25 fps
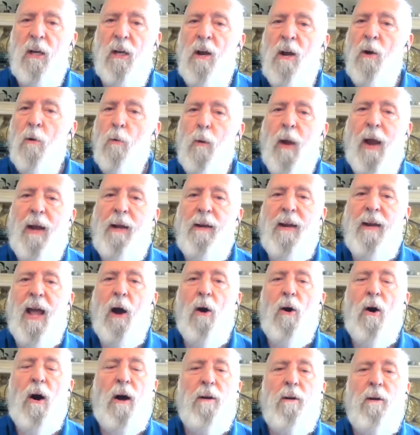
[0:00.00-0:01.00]
Right now,
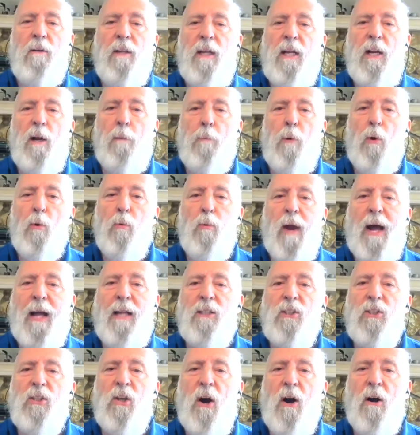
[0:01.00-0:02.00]
unalienable rights
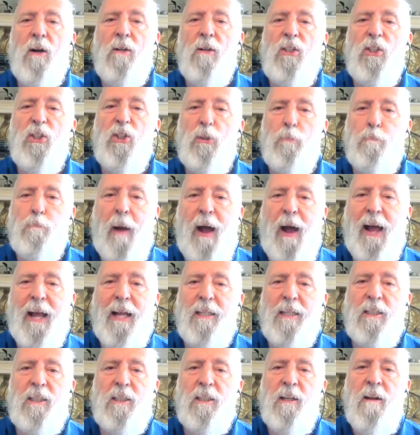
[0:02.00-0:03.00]
are despised.
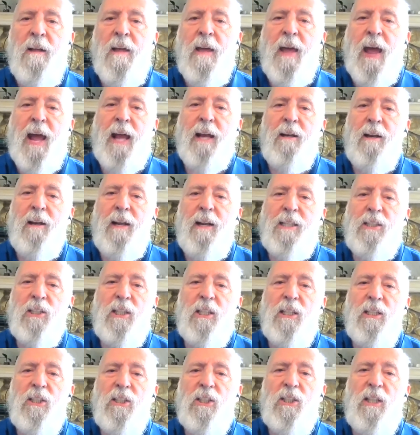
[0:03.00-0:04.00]
And let's
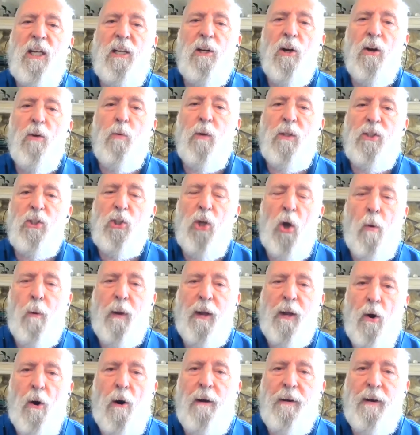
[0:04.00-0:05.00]
consider what's going
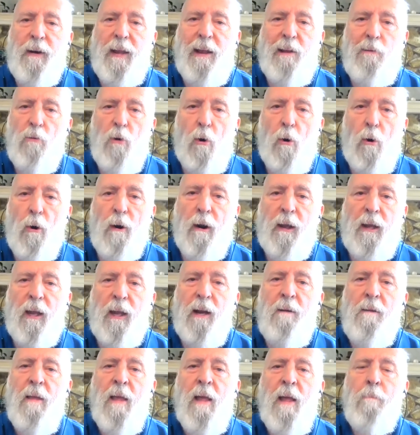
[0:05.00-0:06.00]
on in Oregon,
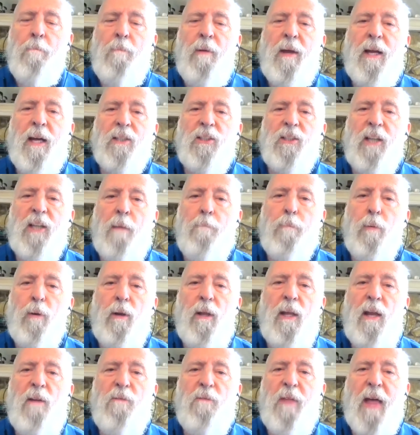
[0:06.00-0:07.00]
because I believe
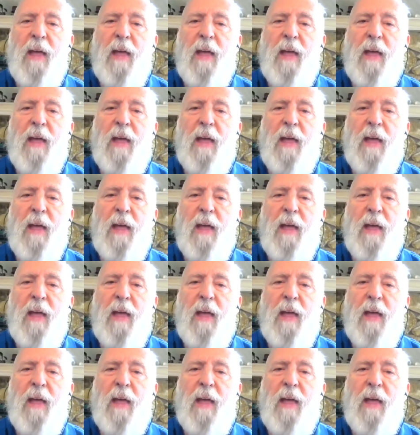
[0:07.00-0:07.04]
that